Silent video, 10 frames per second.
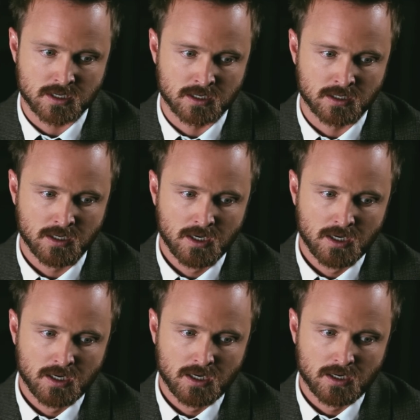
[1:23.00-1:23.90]
a
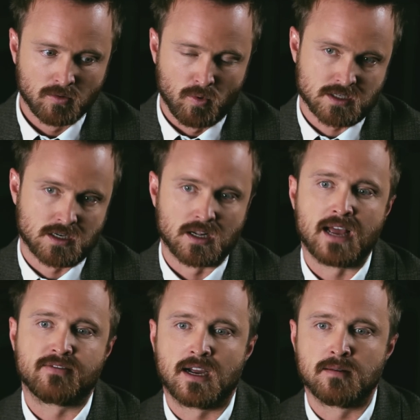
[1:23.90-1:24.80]

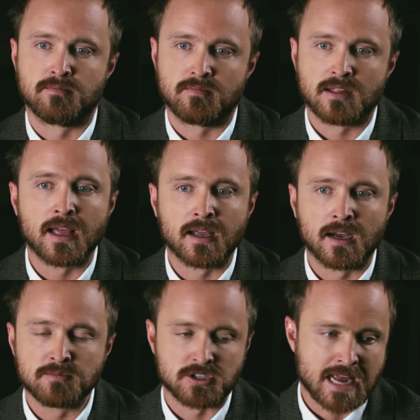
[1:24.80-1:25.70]
once-in-a-lifetime thing.
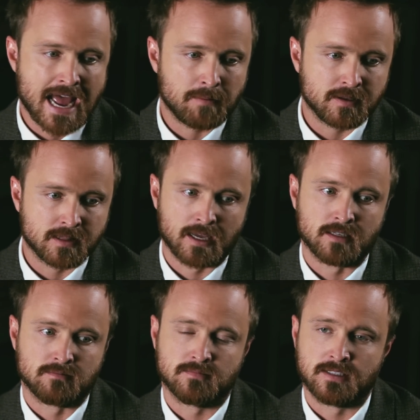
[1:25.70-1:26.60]
I'm just happy
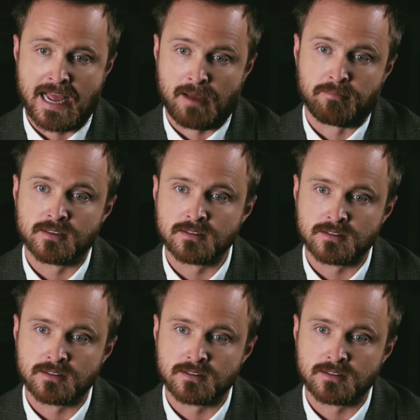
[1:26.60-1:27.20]
that it happened.